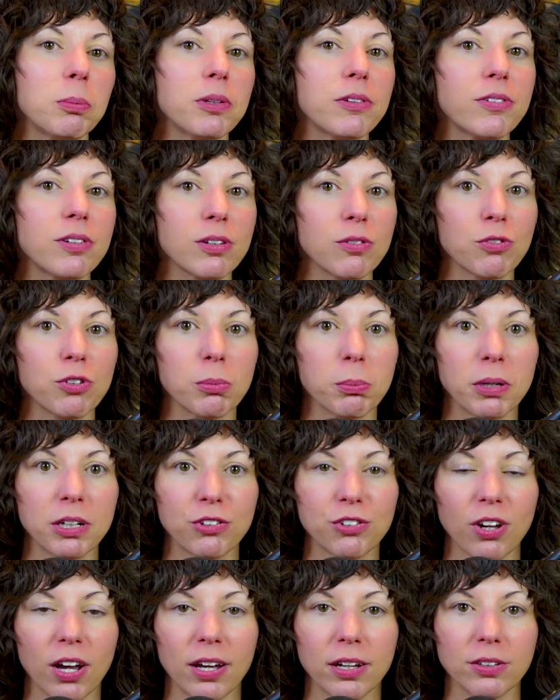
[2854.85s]
missing from
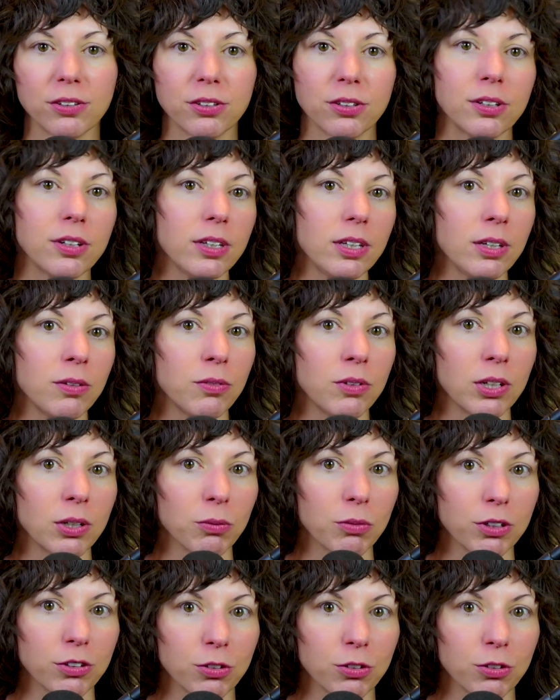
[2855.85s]
my childhood evening